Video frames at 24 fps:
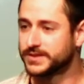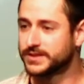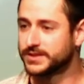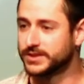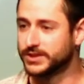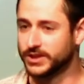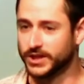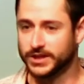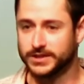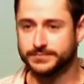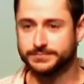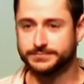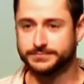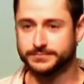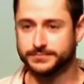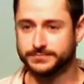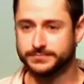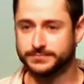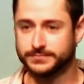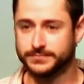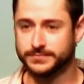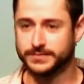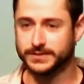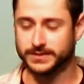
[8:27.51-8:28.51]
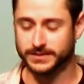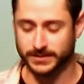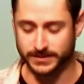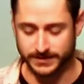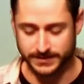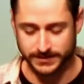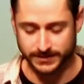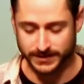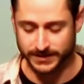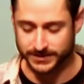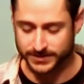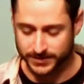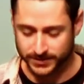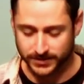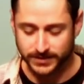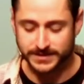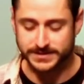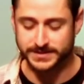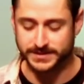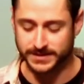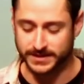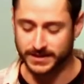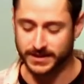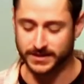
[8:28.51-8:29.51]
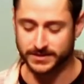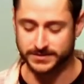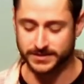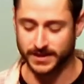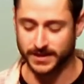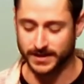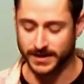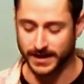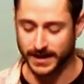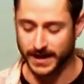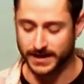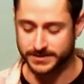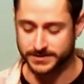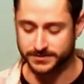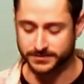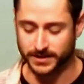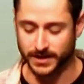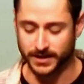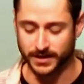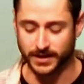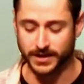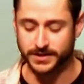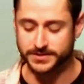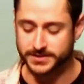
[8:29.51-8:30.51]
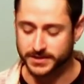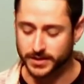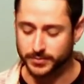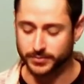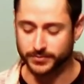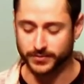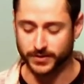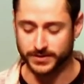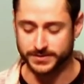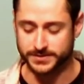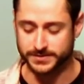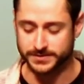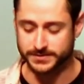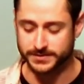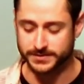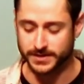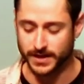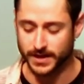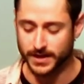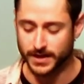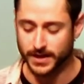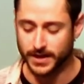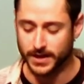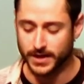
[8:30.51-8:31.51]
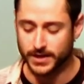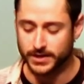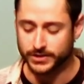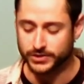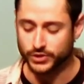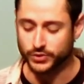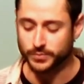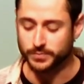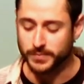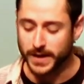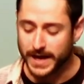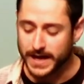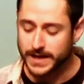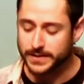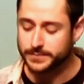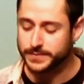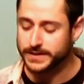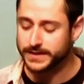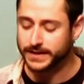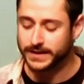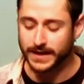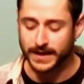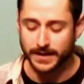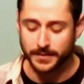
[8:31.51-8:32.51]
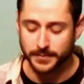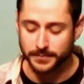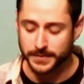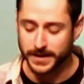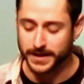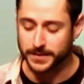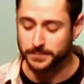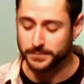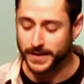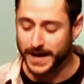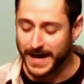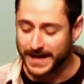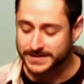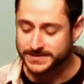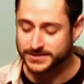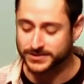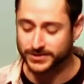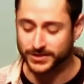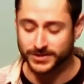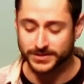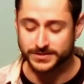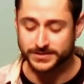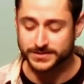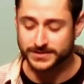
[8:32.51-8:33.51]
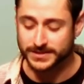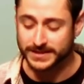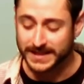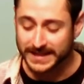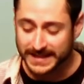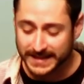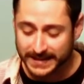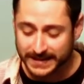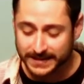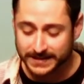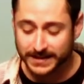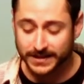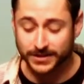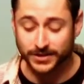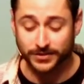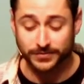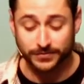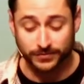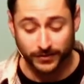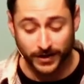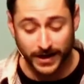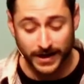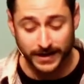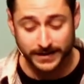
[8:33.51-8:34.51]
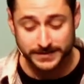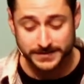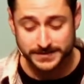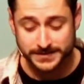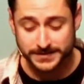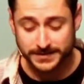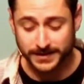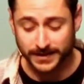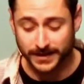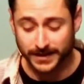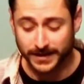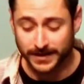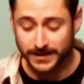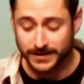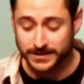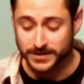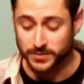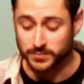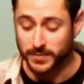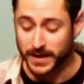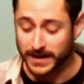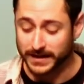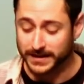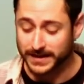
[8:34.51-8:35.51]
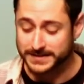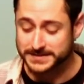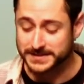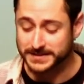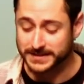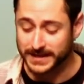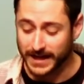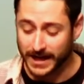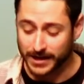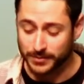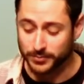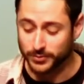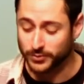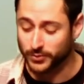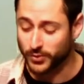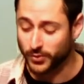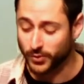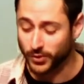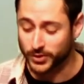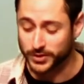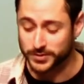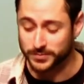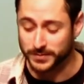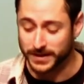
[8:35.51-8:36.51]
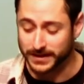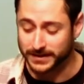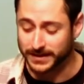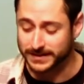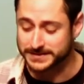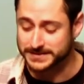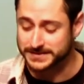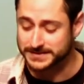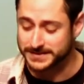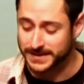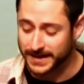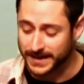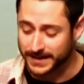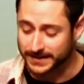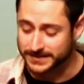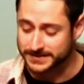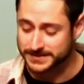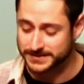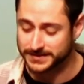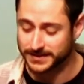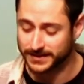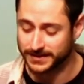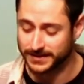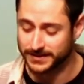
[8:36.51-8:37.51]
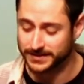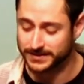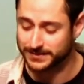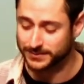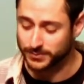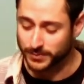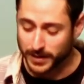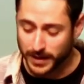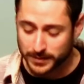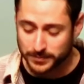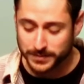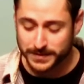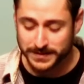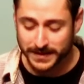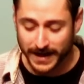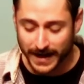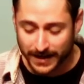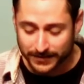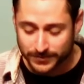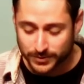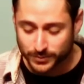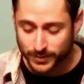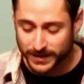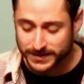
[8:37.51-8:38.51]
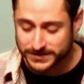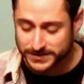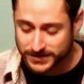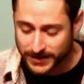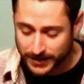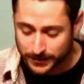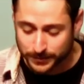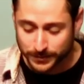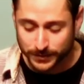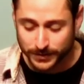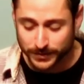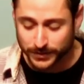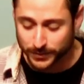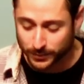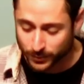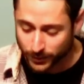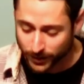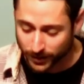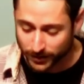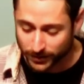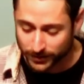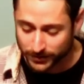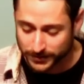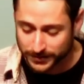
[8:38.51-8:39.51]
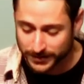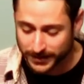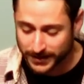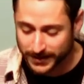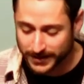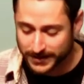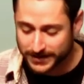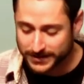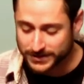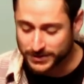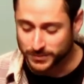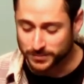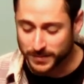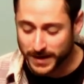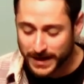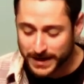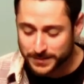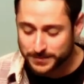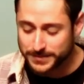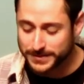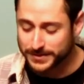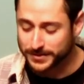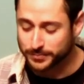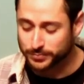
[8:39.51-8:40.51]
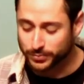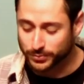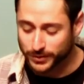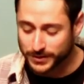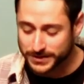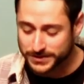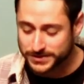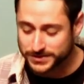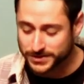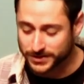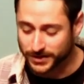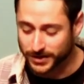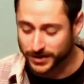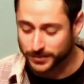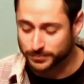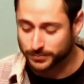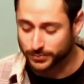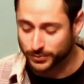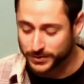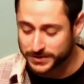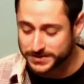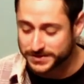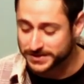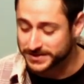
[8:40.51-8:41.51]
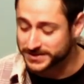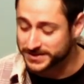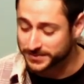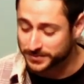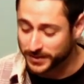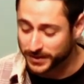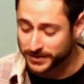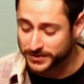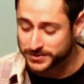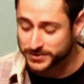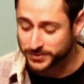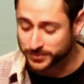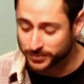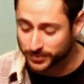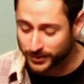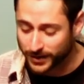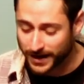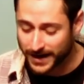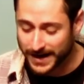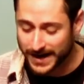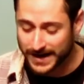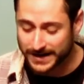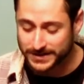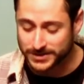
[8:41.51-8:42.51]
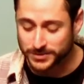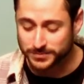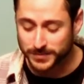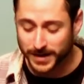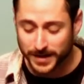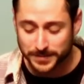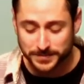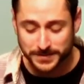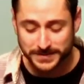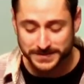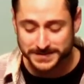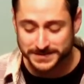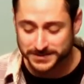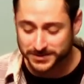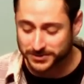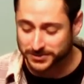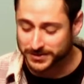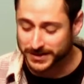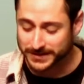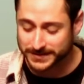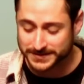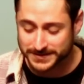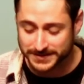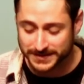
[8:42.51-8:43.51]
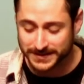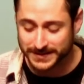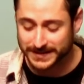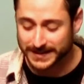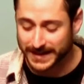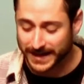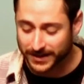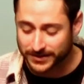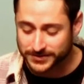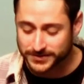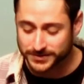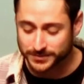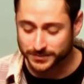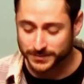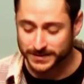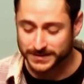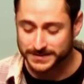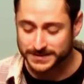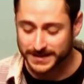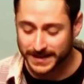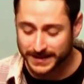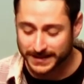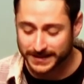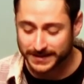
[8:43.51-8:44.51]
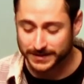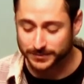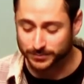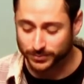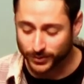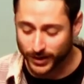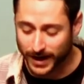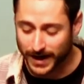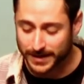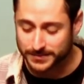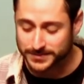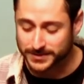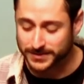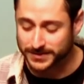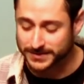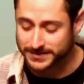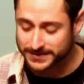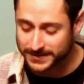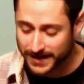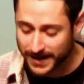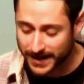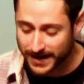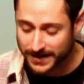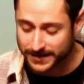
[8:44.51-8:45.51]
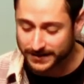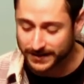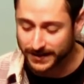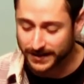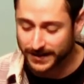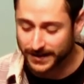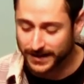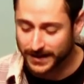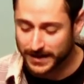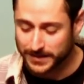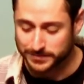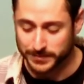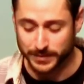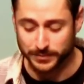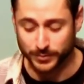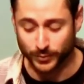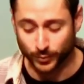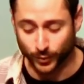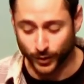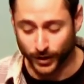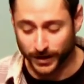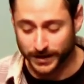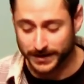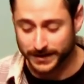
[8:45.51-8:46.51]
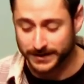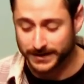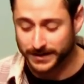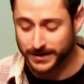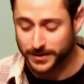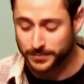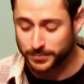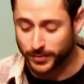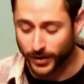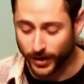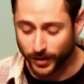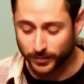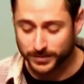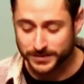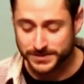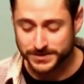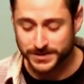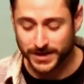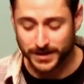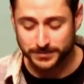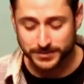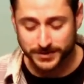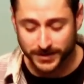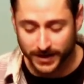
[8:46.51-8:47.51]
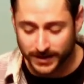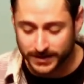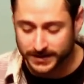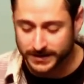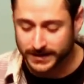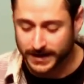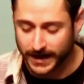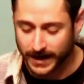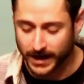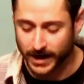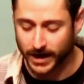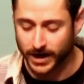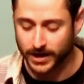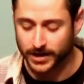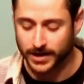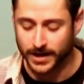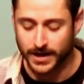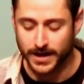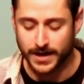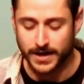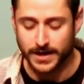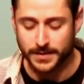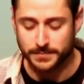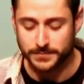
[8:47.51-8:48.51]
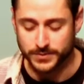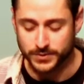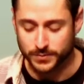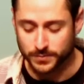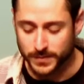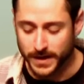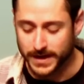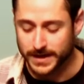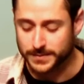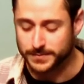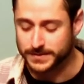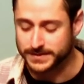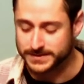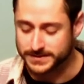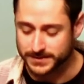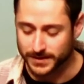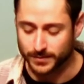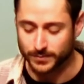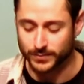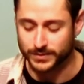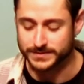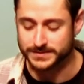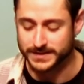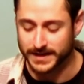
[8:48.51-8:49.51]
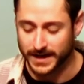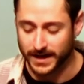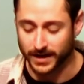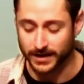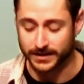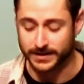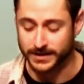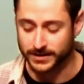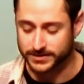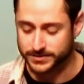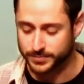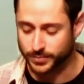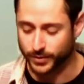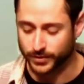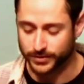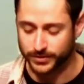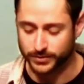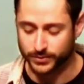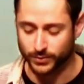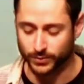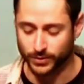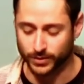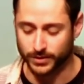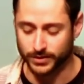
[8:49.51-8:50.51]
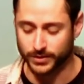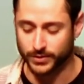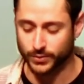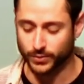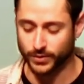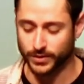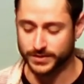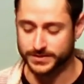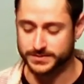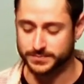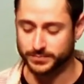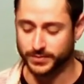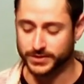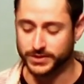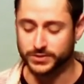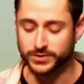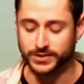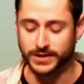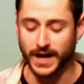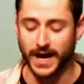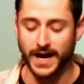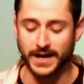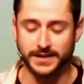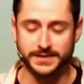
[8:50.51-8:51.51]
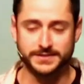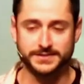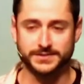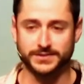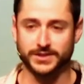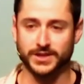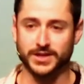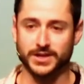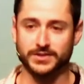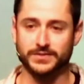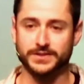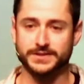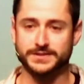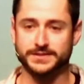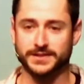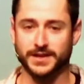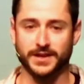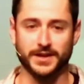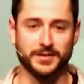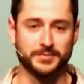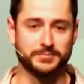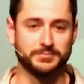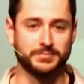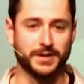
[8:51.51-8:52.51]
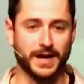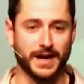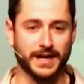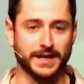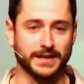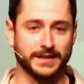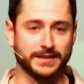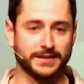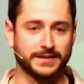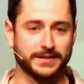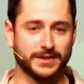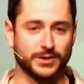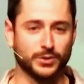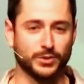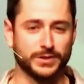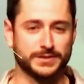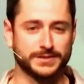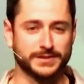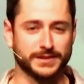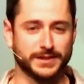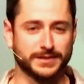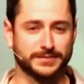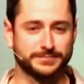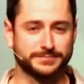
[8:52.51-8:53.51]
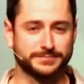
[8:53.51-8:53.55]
good? Listen, get your listening ears on. I got you right here. Here's a couple verses. You may be an ambassador to England or France. You may like to gamble or you may like to dance. You may be the heavyweight champion of the world. You may be a preacher preaching spiritual pride. You might be a city councilman taking bribes on the side. Maybe working in a barbershop cutting hair, you may be someone's heir. And here's part of the chorus, but you gotta serve somebody. Who is it?